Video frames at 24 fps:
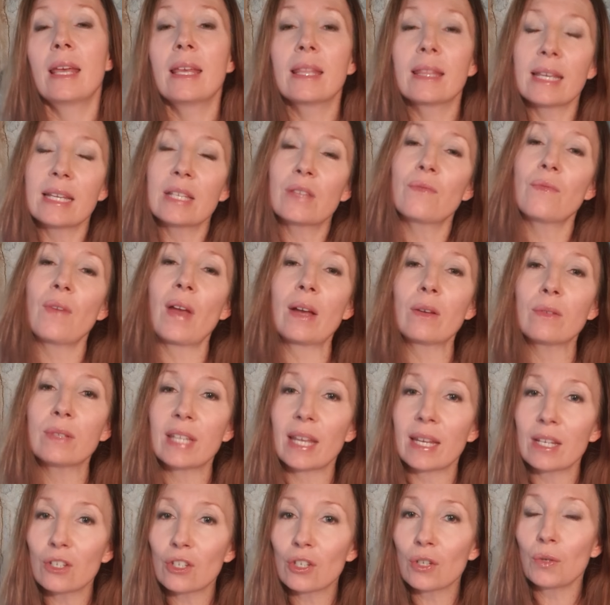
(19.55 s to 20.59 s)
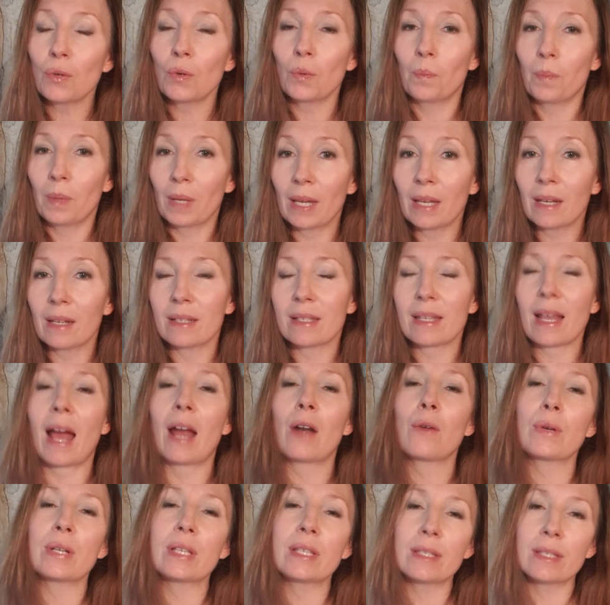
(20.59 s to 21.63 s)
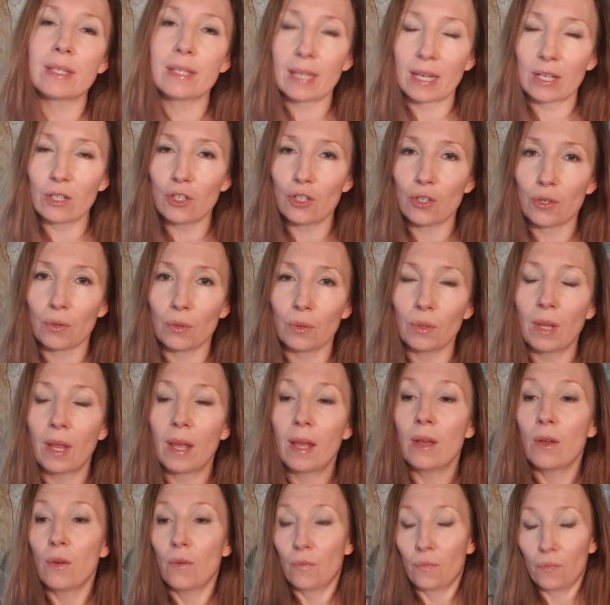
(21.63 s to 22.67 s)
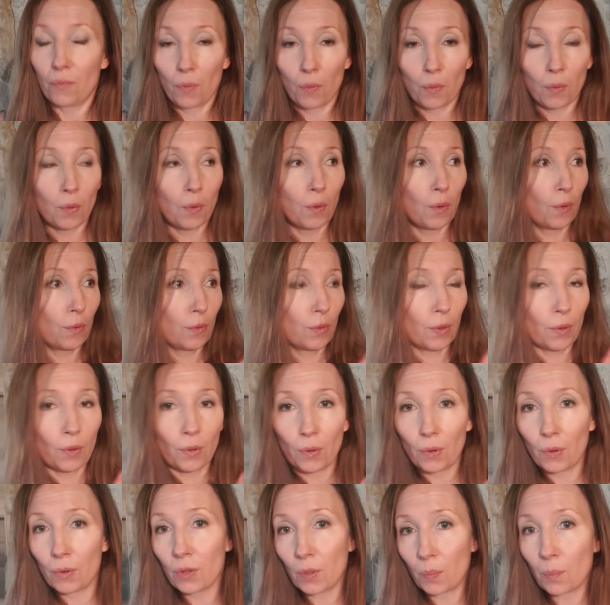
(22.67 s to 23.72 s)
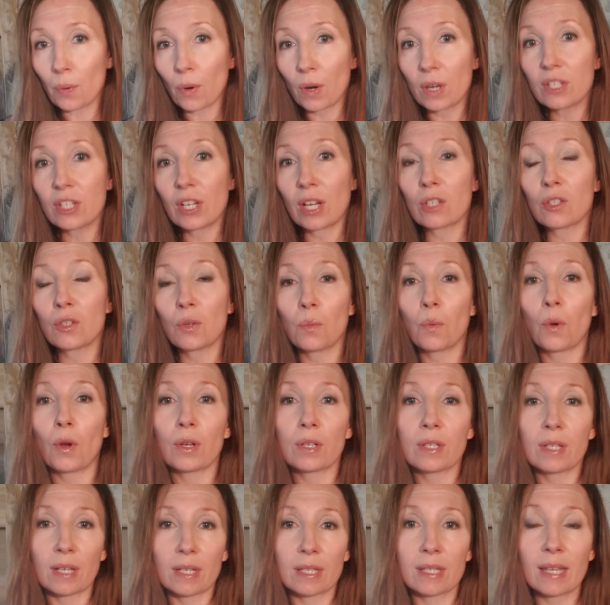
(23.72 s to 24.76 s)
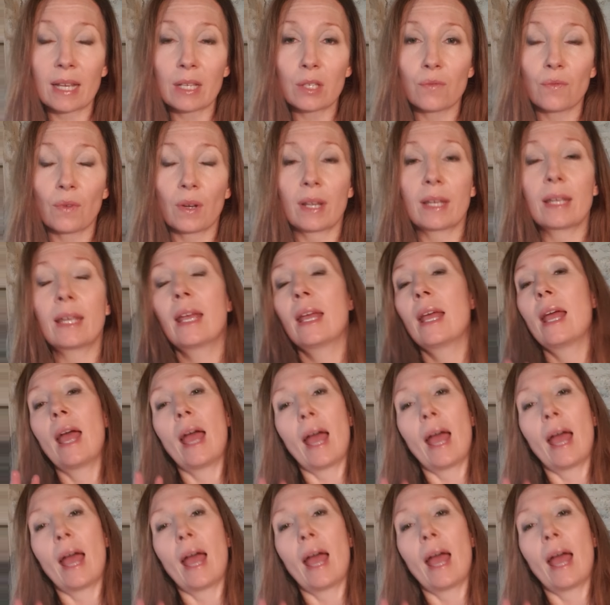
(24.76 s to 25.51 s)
These foundational pillars are essential for the project to work successfully